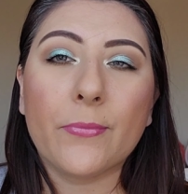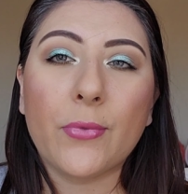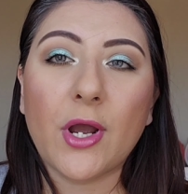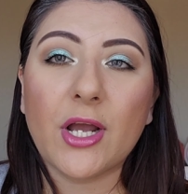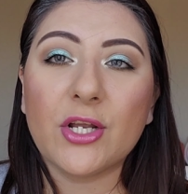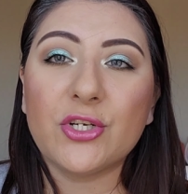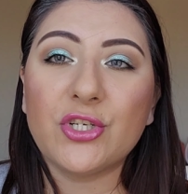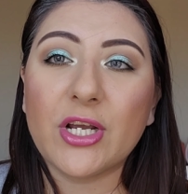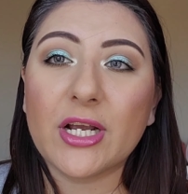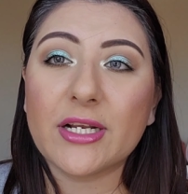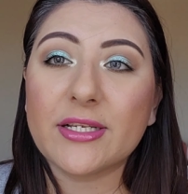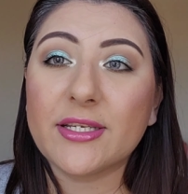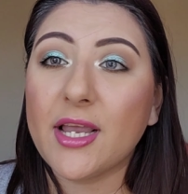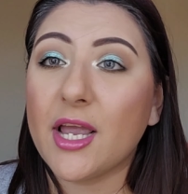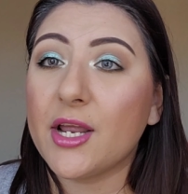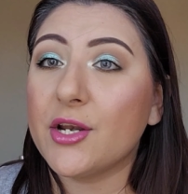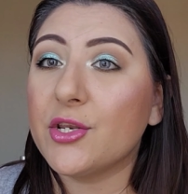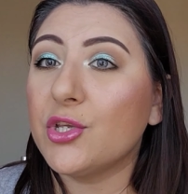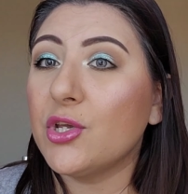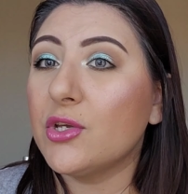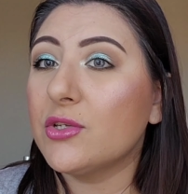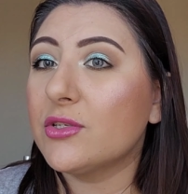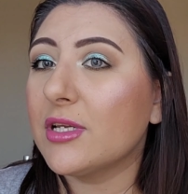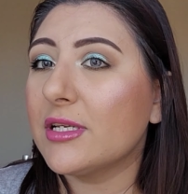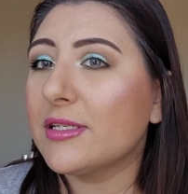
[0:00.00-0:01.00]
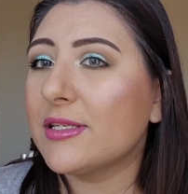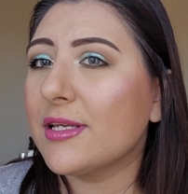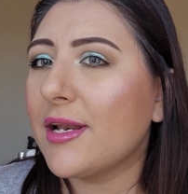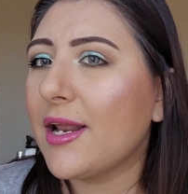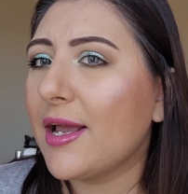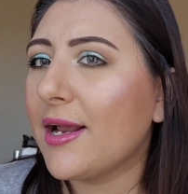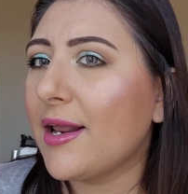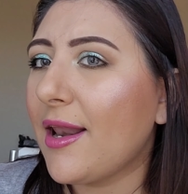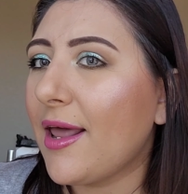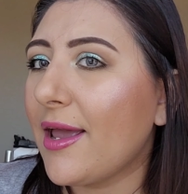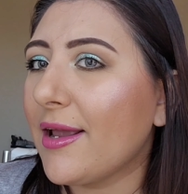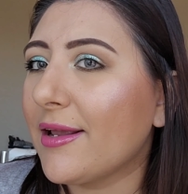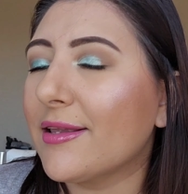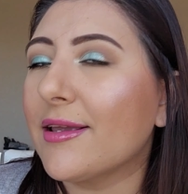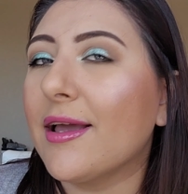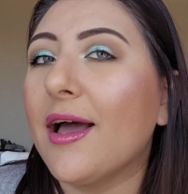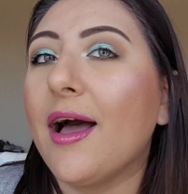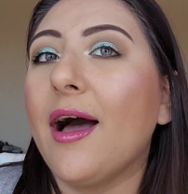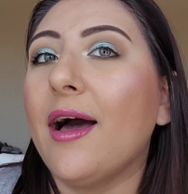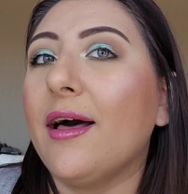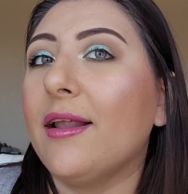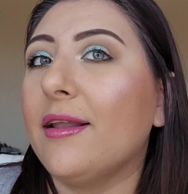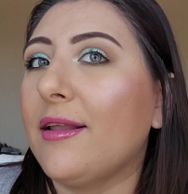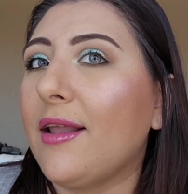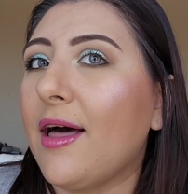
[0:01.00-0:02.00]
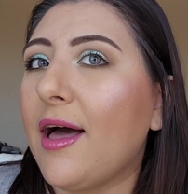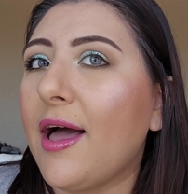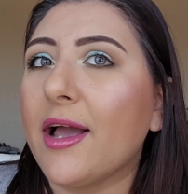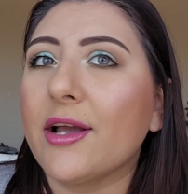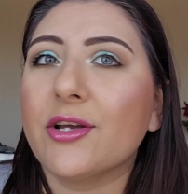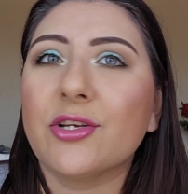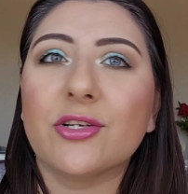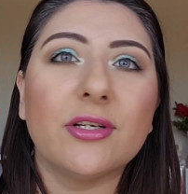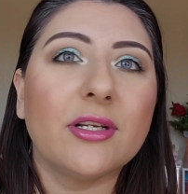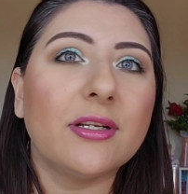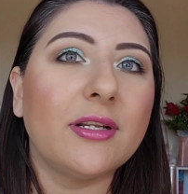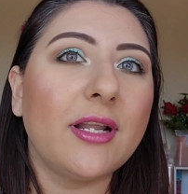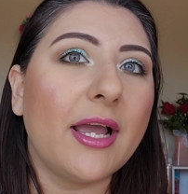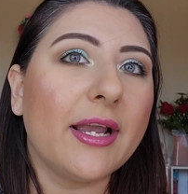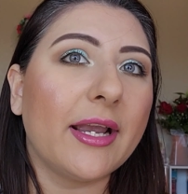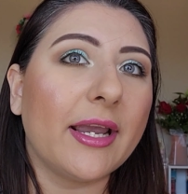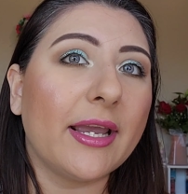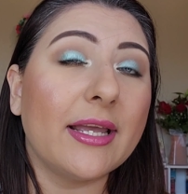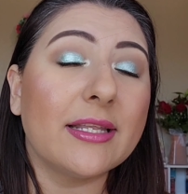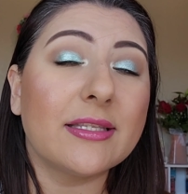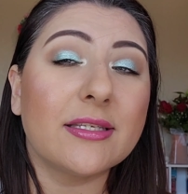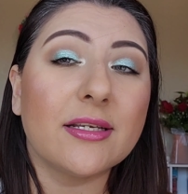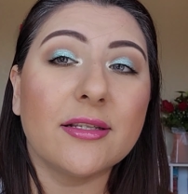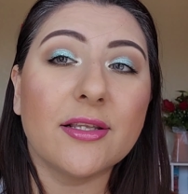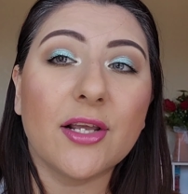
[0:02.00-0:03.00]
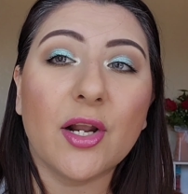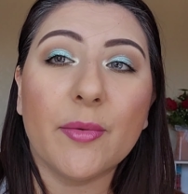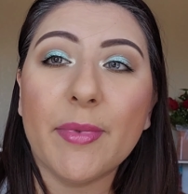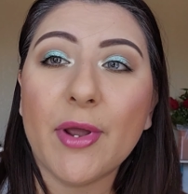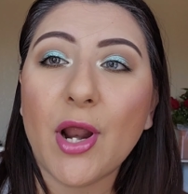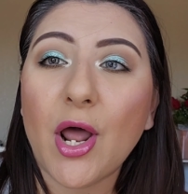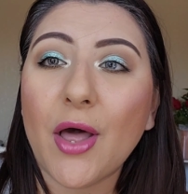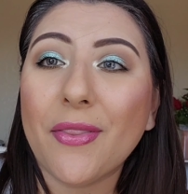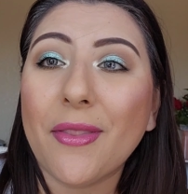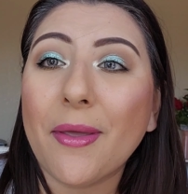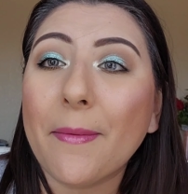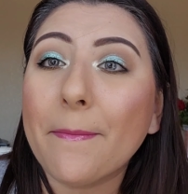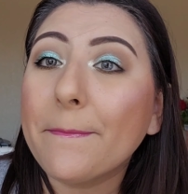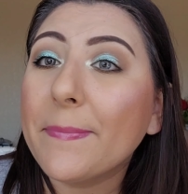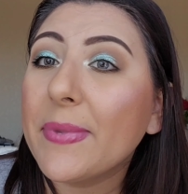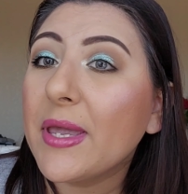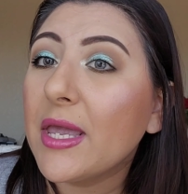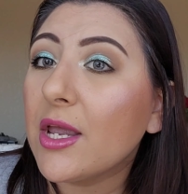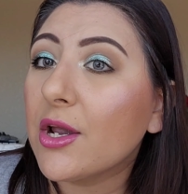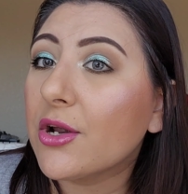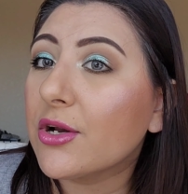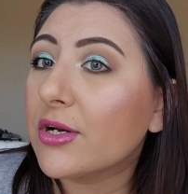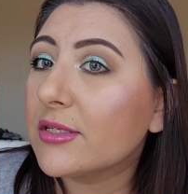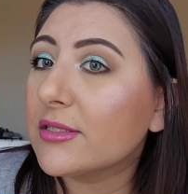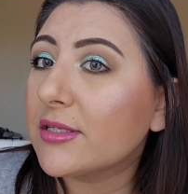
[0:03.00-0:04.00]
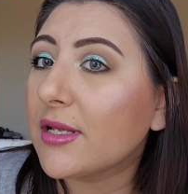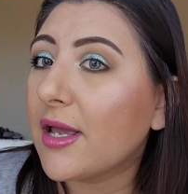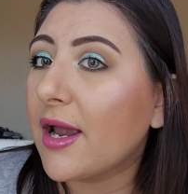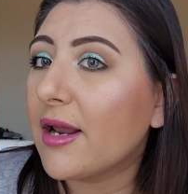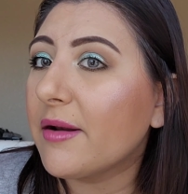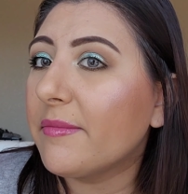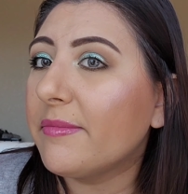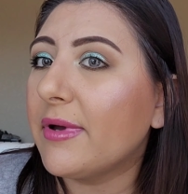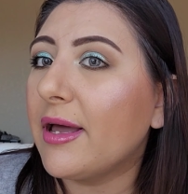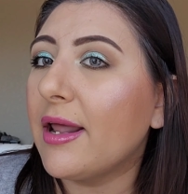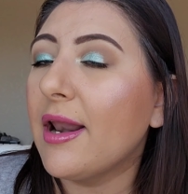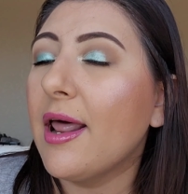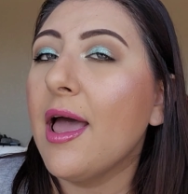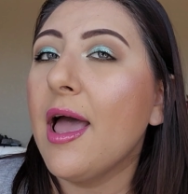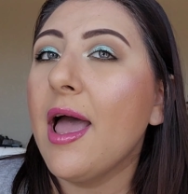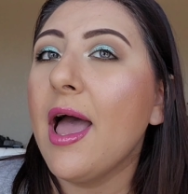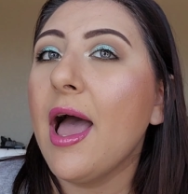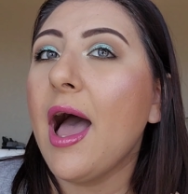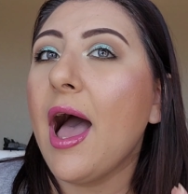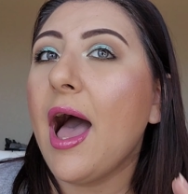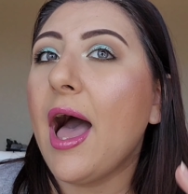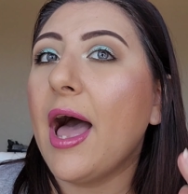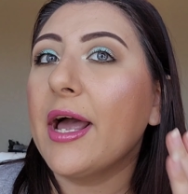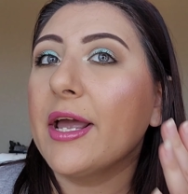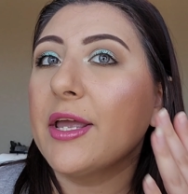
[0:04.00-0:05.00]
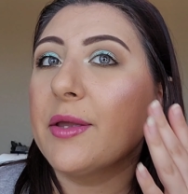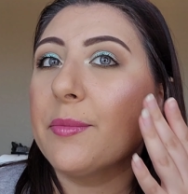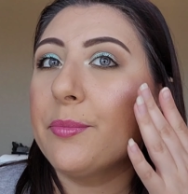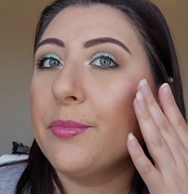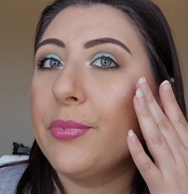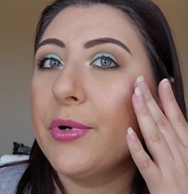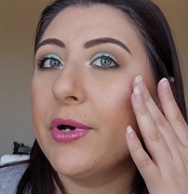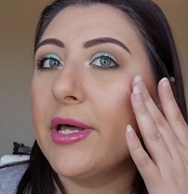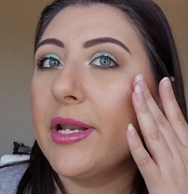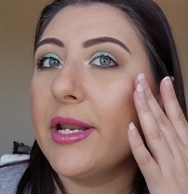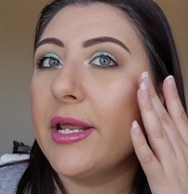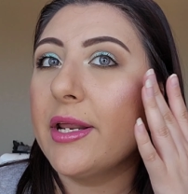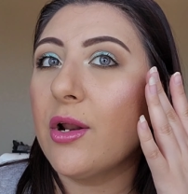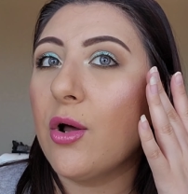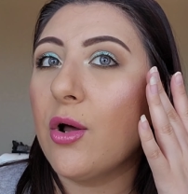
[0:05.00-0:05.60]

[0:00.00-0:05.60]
Project 10 uses and I liked it. I actually like it. It's a little bit on the pinker side, but I put